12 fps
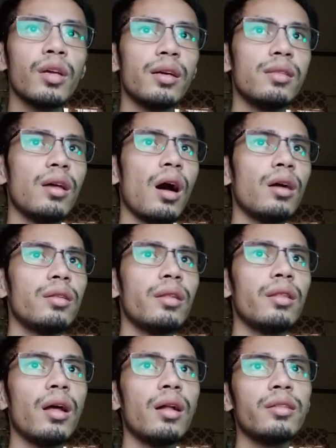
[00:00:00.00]
And the
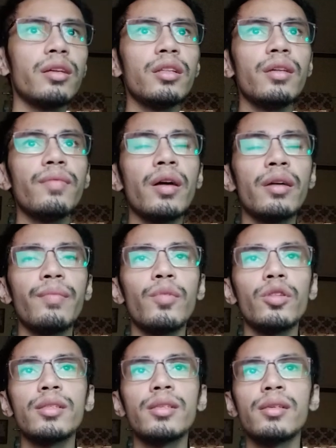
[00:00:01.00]
alternative
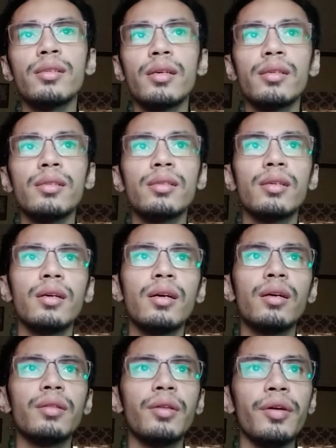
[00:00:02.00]
hypothesis is
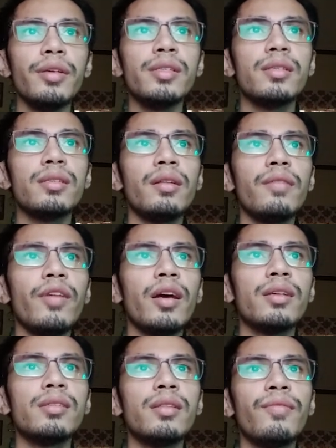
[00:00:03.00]
there is a
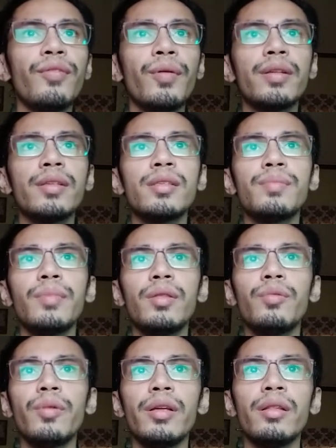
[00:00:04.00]
significant difference
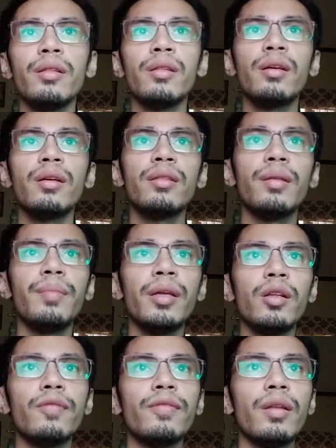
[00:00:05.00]
between the
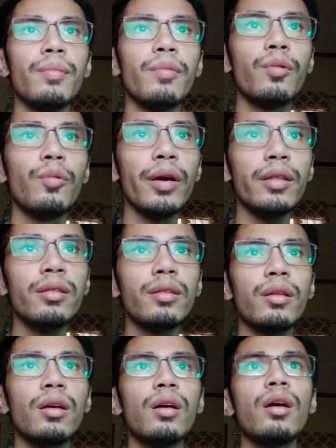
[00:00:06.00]
mean of the weight
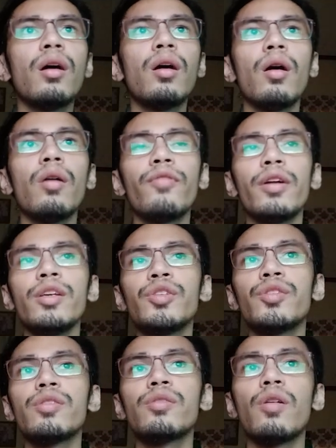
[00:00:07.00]
of running
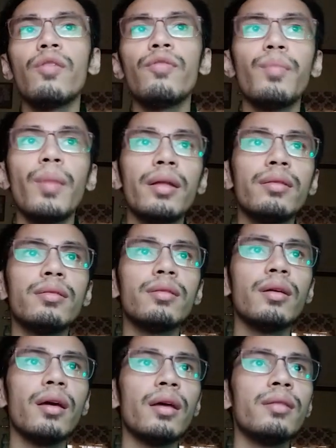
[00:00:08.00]
shoes of men
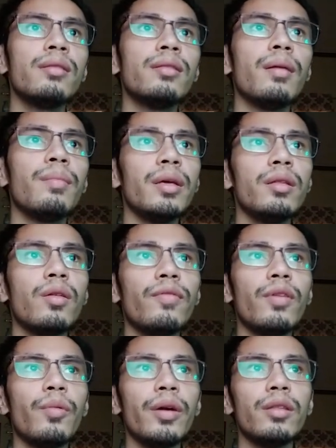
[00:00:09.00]
and the mean of
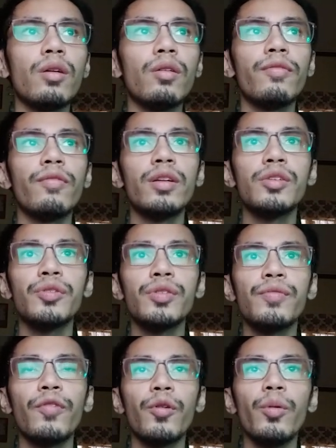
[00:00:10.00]
the weight of running shoes
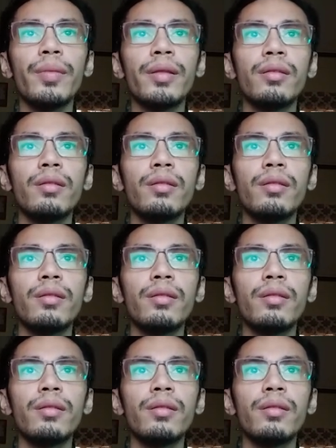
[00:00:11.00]
for women,